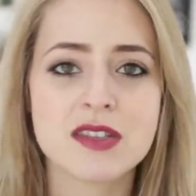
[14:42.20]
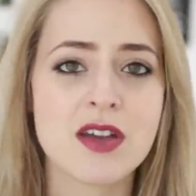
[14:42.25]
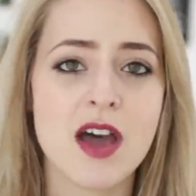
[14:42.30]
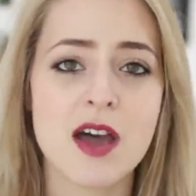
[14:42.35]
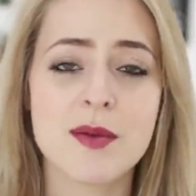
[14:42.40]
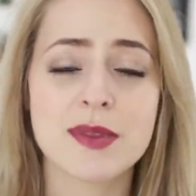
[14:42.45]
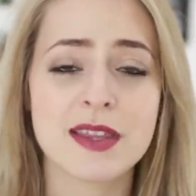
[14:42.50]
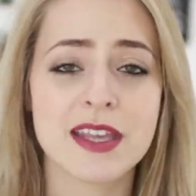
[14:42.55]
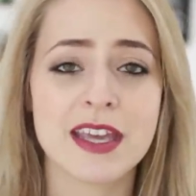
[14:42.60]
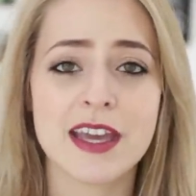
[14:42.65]

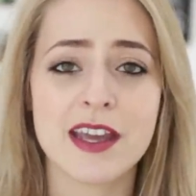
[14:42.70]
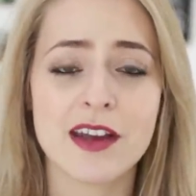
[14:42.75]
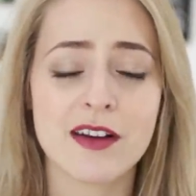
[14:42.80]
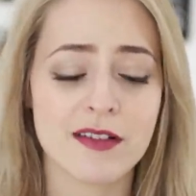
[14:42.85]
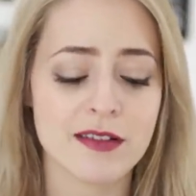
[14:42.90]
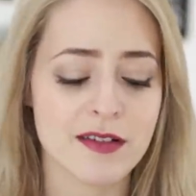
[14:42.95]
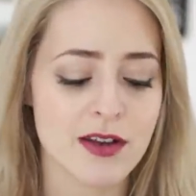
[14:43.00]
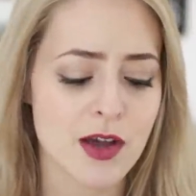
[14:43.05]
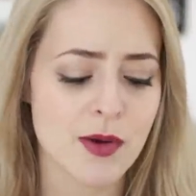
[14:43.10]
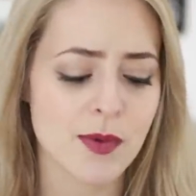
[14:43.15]
time of the year
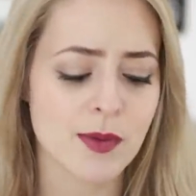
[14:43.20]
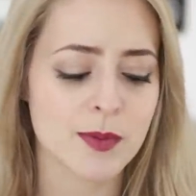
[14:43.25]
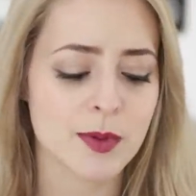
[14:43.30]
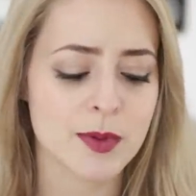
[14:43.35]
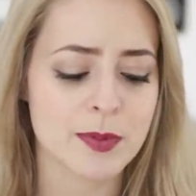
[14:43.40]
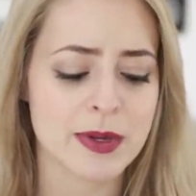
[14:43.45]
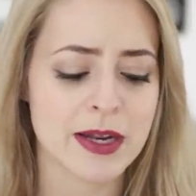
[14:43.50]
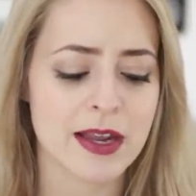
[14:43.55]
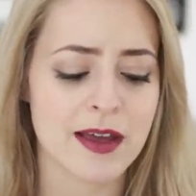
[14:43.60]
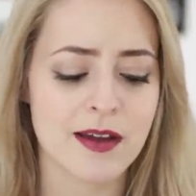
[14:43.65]
and no one
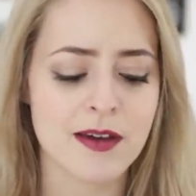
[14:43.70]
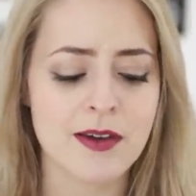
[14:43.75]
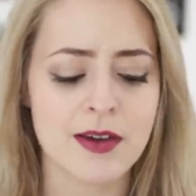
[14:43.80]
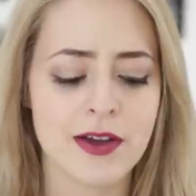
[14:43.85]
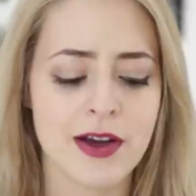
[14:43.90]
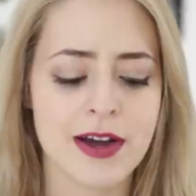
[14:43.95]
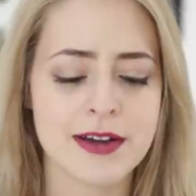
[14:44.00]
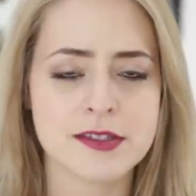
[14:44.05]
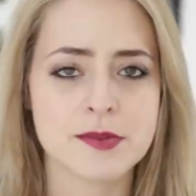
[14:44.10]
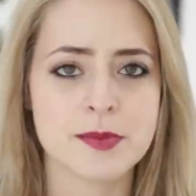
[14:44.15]
would be like, oh,
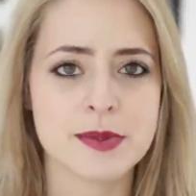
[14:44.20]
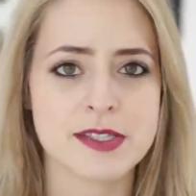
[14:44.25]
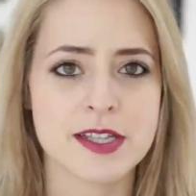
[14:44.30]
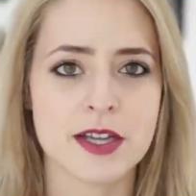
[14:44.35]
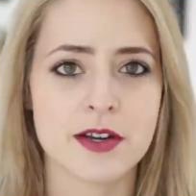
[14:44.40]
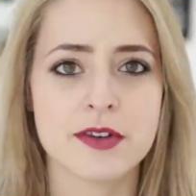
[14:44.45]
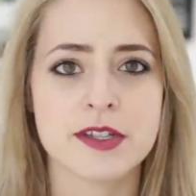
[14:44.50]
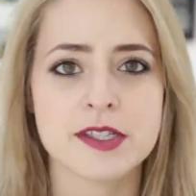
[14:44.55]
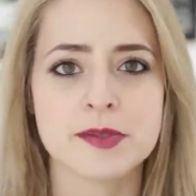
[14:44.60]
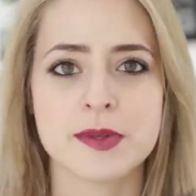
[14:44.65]
your house smells
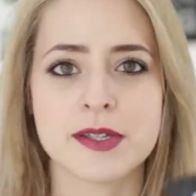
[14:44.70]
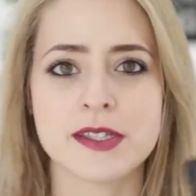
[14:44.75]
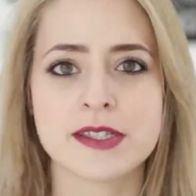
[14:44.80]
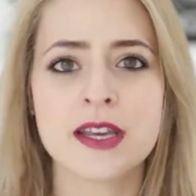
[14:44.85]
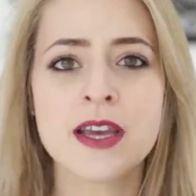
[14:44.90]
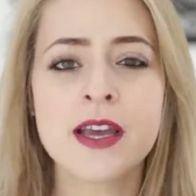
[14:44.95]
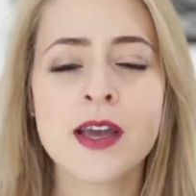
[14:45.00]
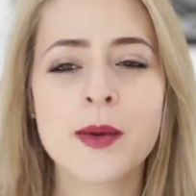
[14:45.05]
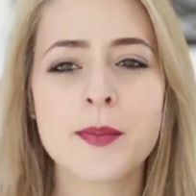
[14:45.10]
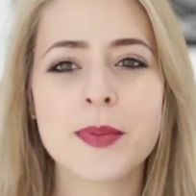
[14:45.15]
like Christmas.